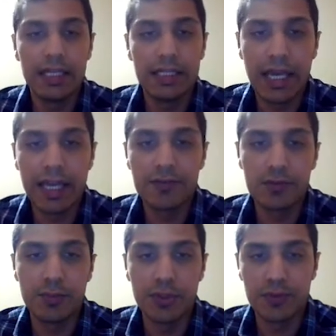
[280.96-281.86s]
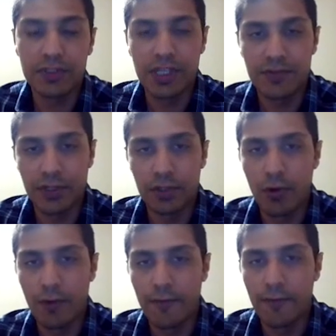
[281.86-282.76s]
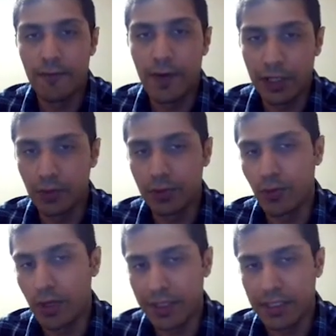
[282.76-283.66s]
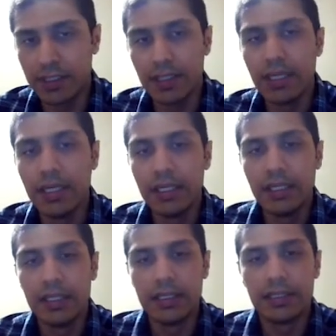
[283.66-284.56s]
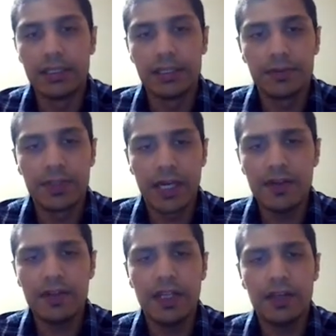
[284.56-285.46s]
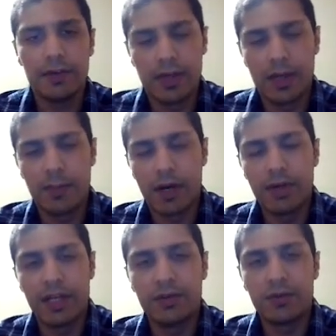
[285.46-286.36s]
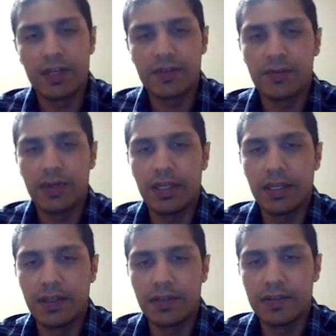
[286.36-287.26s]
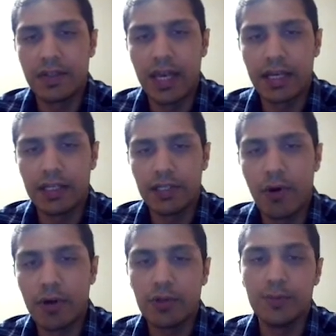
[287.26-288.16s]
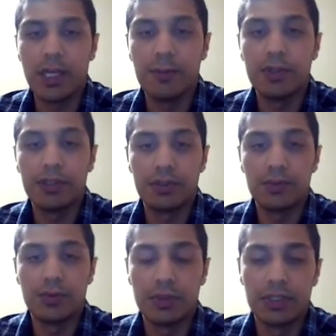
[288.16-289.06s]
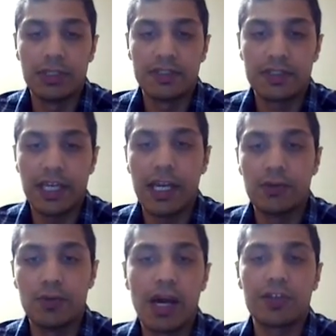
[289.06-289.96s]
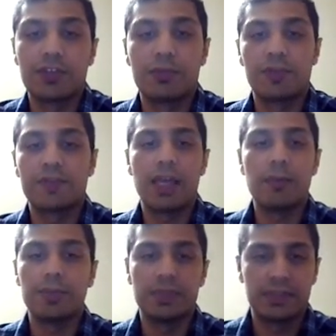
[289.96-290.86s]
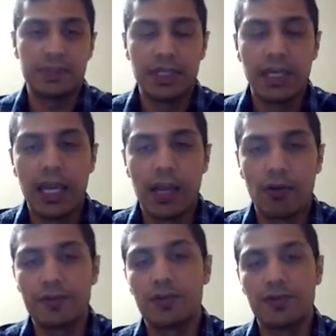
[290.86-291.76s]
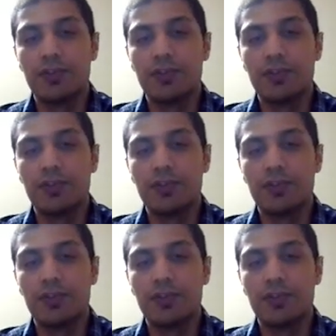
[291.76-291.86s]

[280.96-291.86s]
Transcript: it has to produce clustering of very good quality. The other thing about related to clustering is that it ought to be able to scale to large number of samples and also